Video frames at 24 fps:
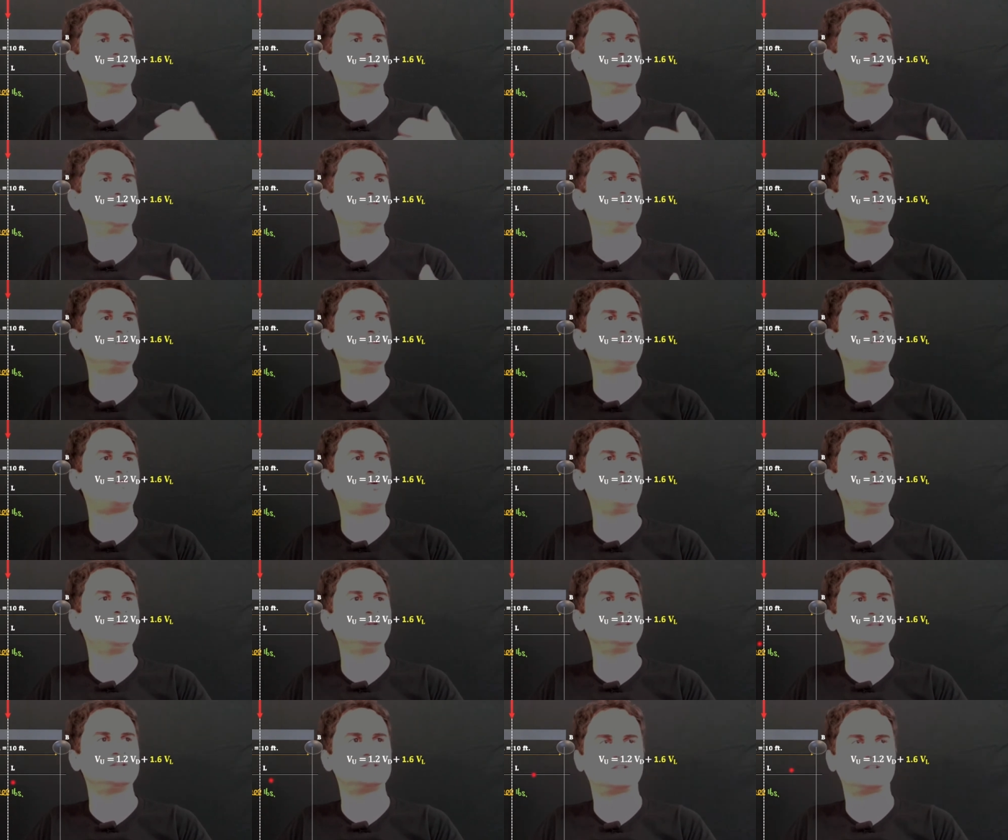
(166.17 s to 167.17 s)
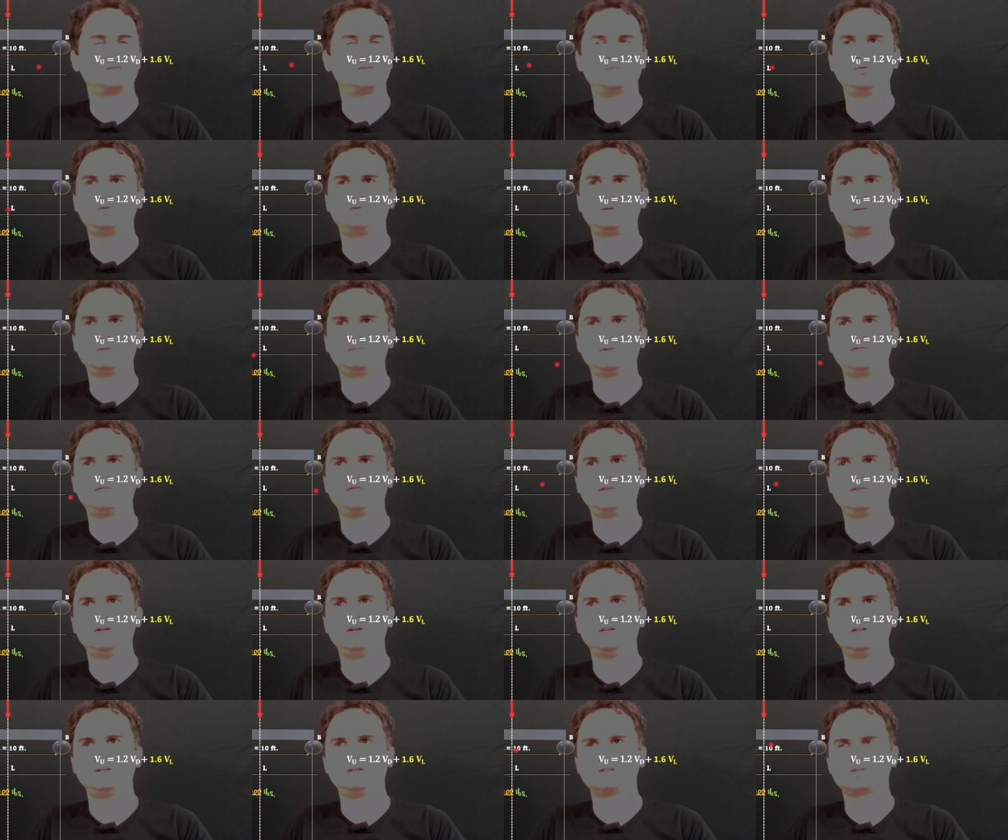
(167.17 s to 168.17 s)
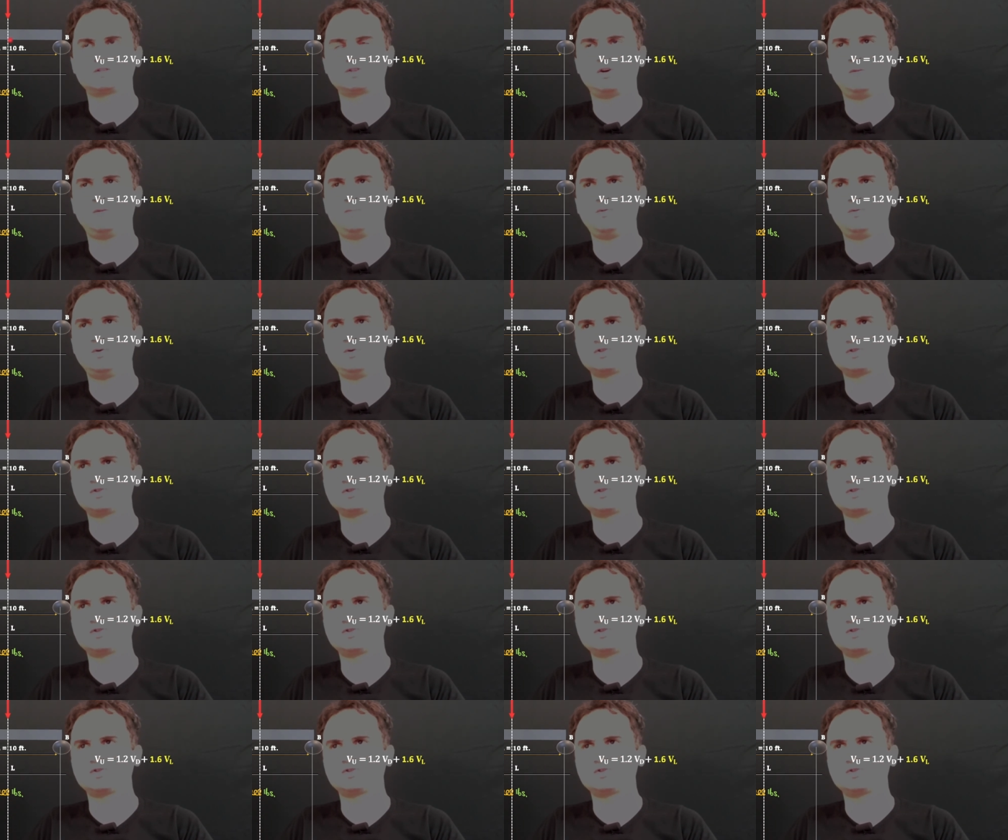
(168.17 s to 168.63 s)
uniformly distributed between the support.